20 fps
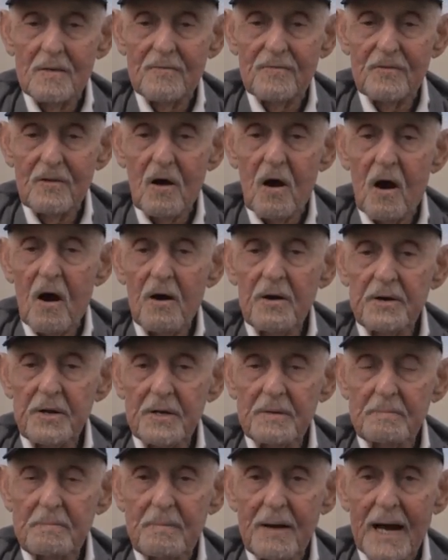
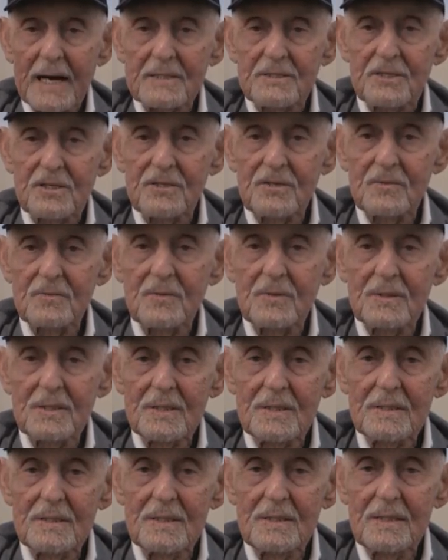Florida back to
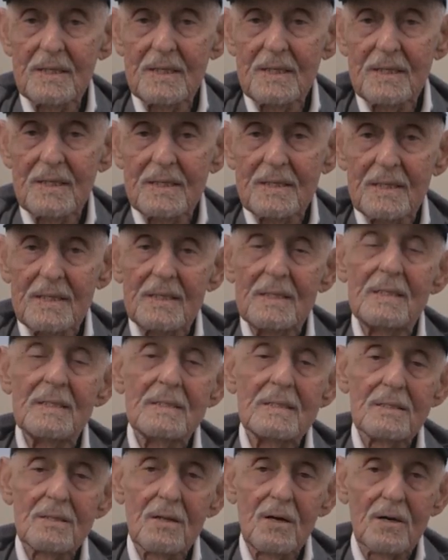uh, yeah.
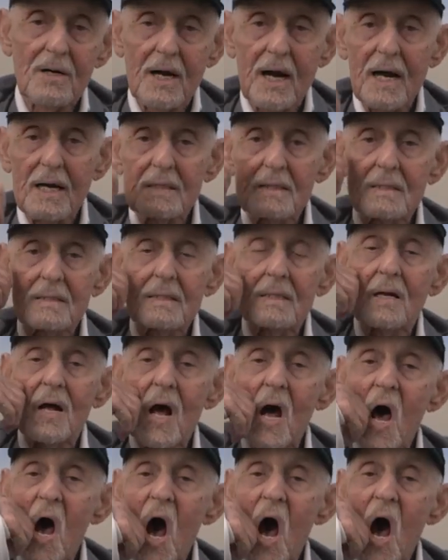Long Island.